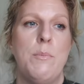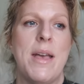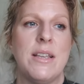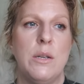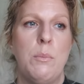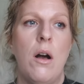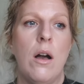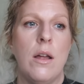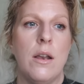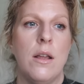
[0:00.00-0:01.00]
based
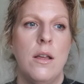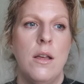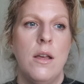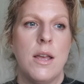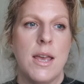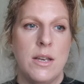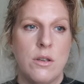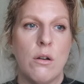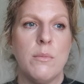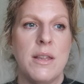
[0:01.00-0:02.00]
upon he had
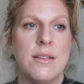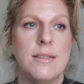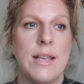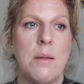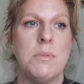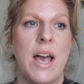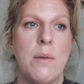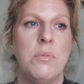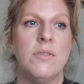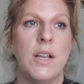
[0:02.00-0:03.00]
told me the same
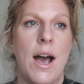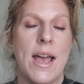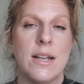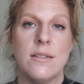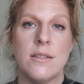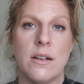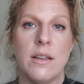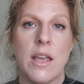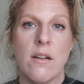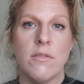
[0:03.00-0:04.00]
type of lie and
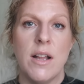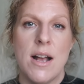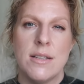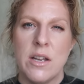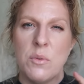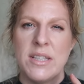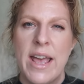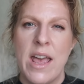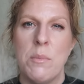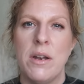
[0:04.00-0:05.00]
suddenly I realized it was
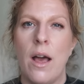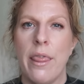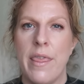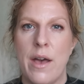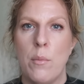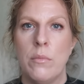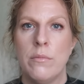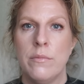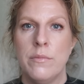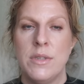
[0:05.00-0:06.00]
him and not them.
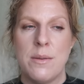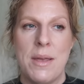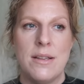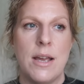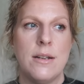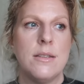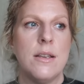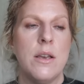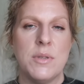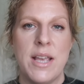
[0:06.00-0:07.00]
Does that make sense?
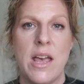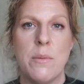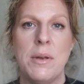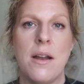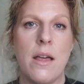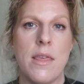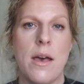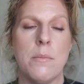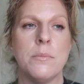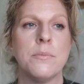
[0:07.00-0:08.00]
It was him and not
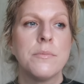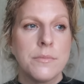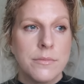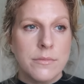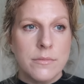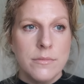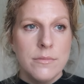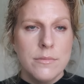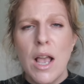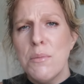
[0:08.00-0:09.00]
them.
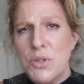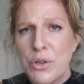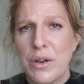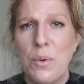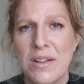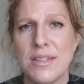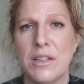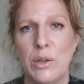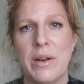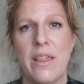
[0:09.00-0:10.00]
I'm sure it was a
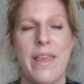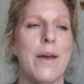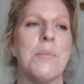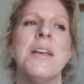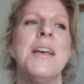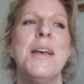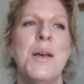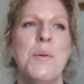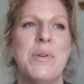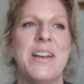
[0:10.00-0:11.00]
little bit of them,
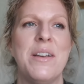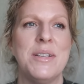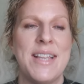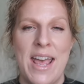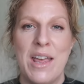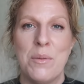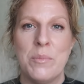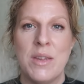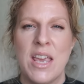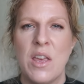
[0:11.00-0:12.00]
but it was him.
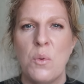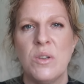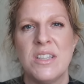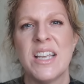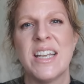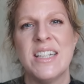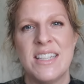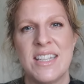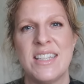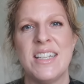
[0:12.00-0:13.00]
He was the
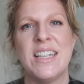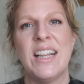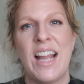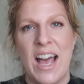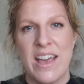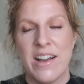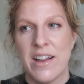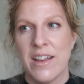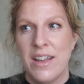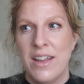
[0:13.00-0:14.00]
consistent liar.